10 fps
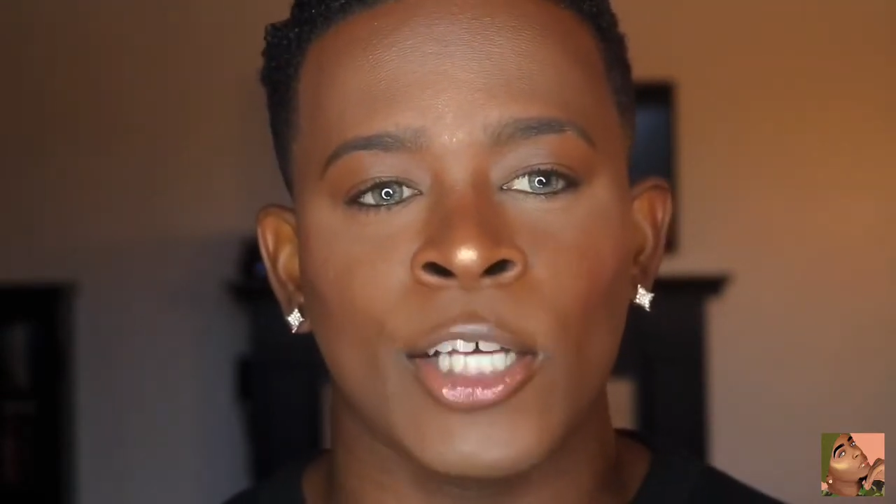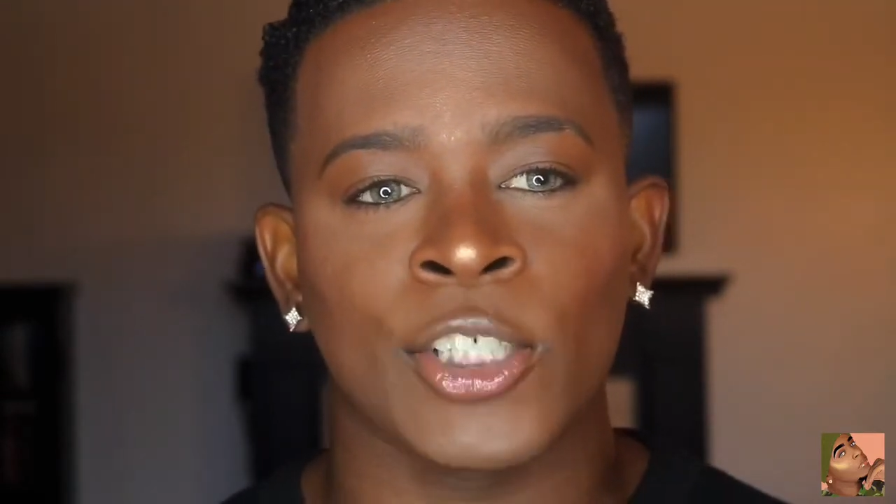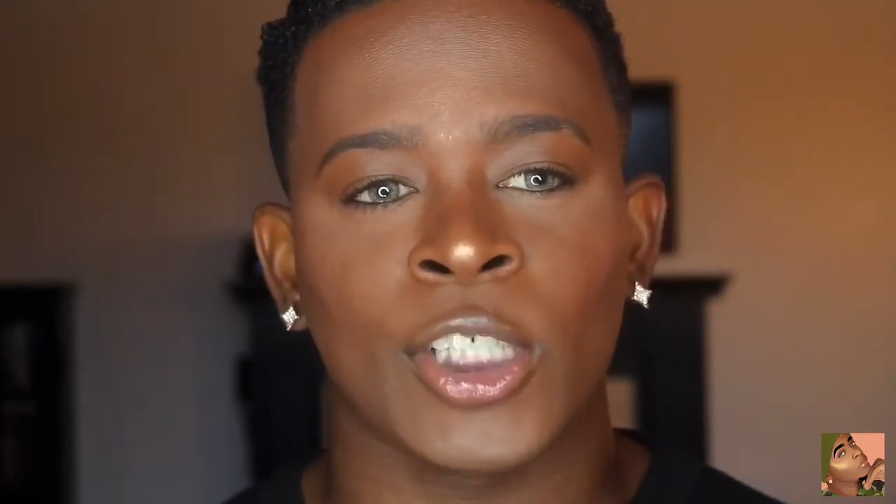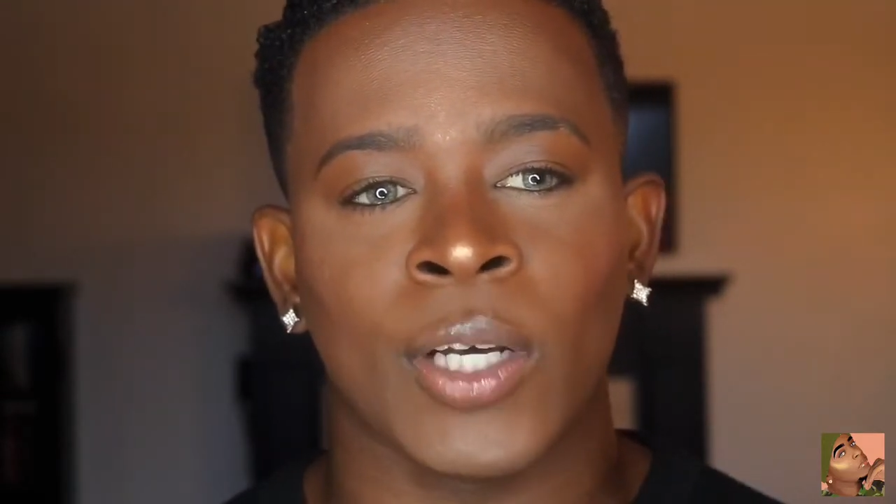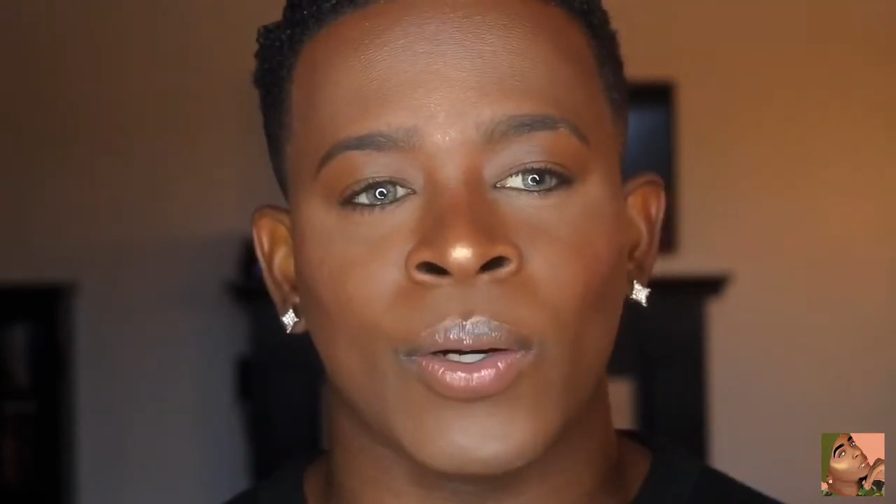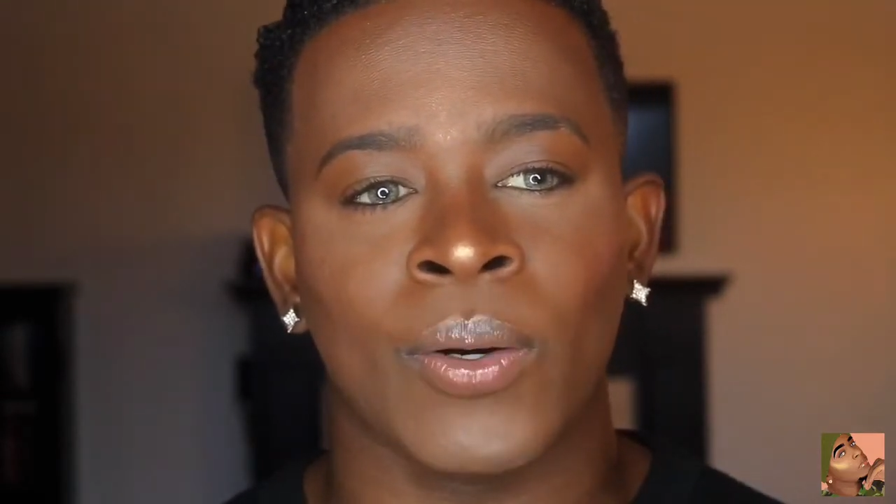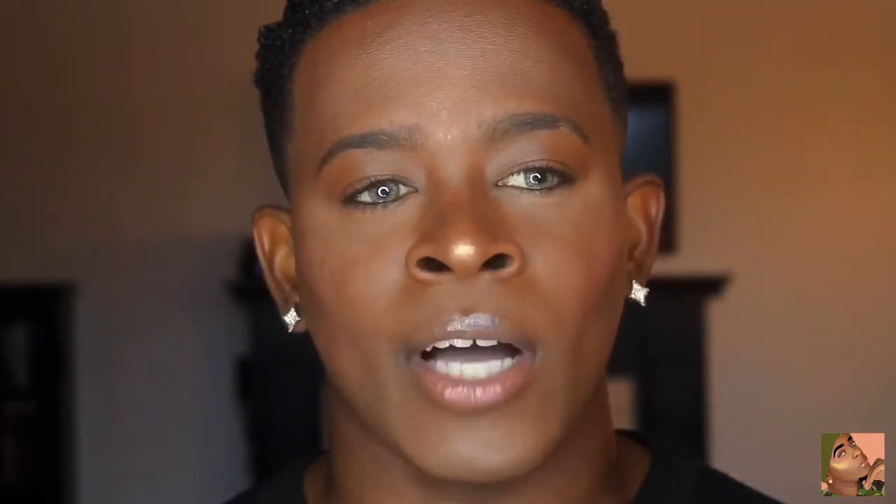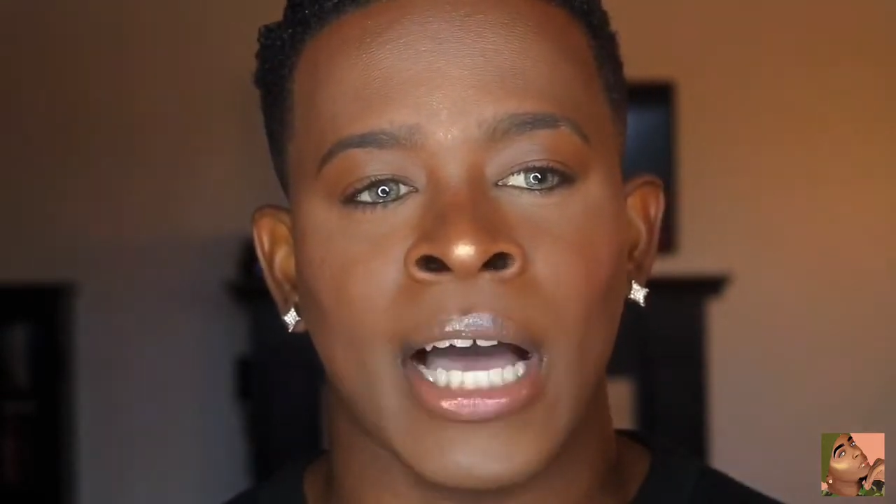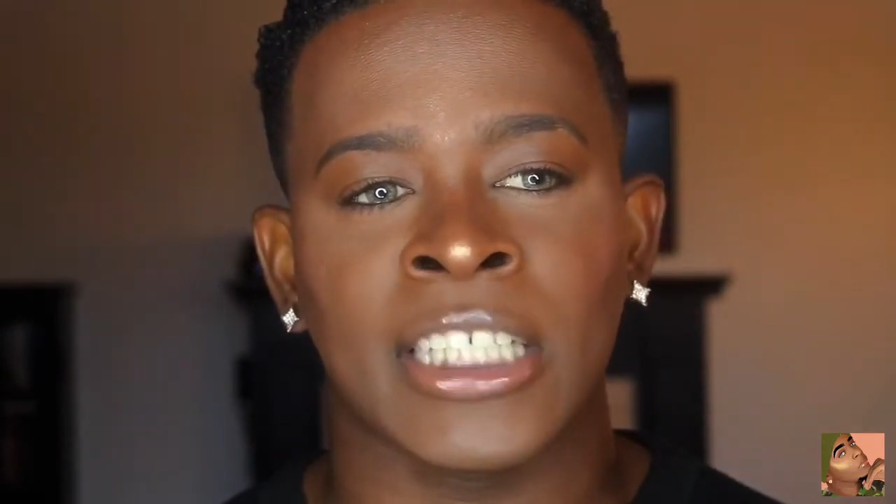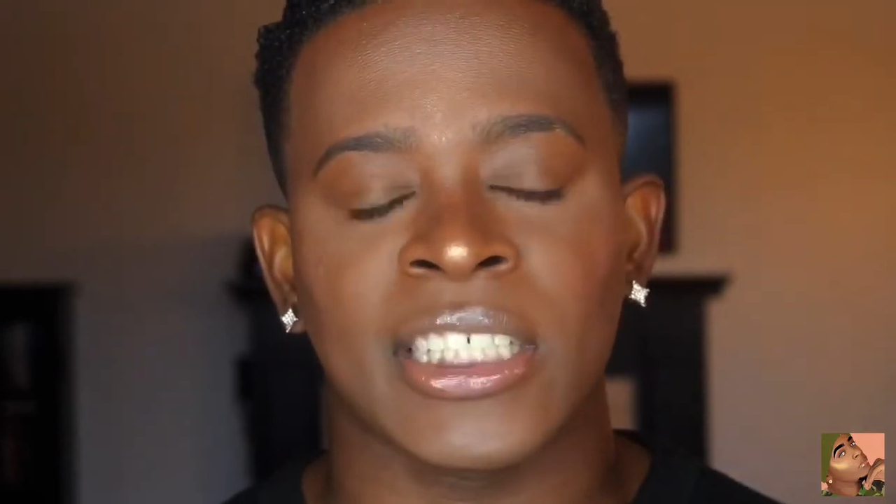
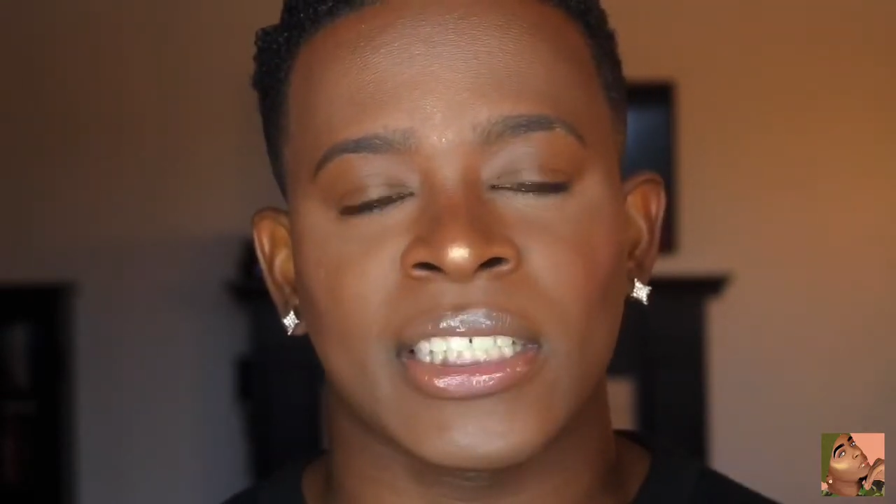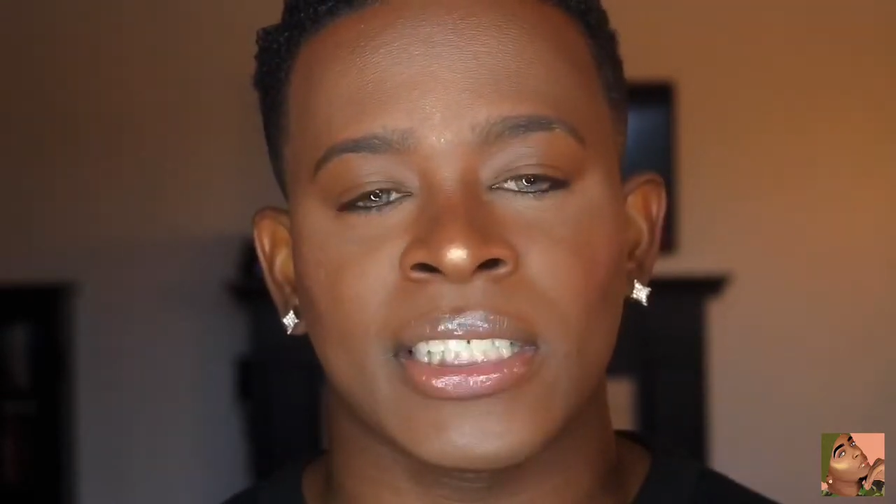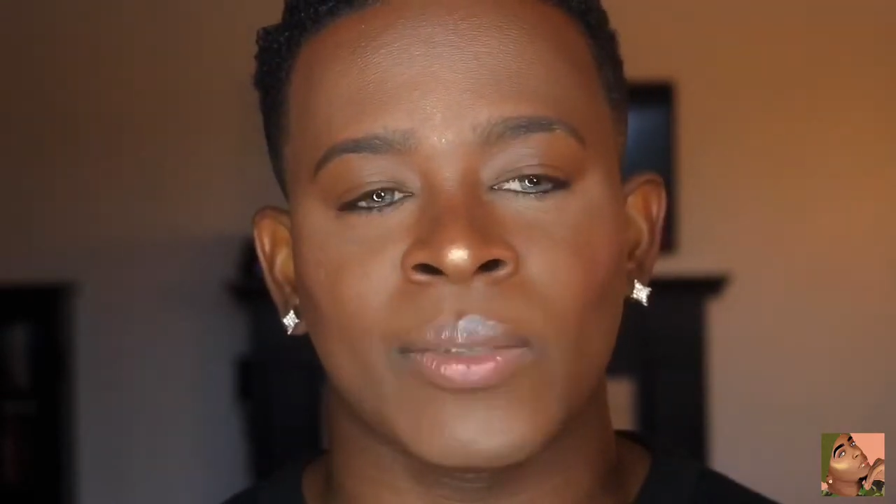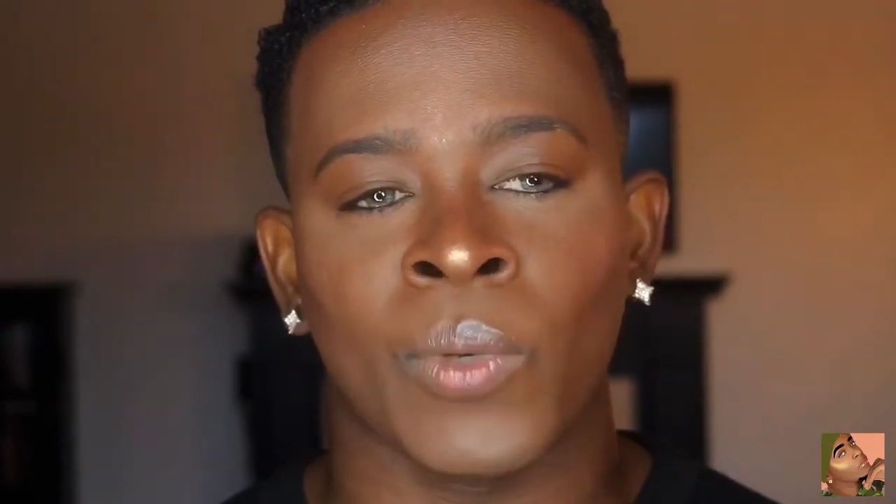So I just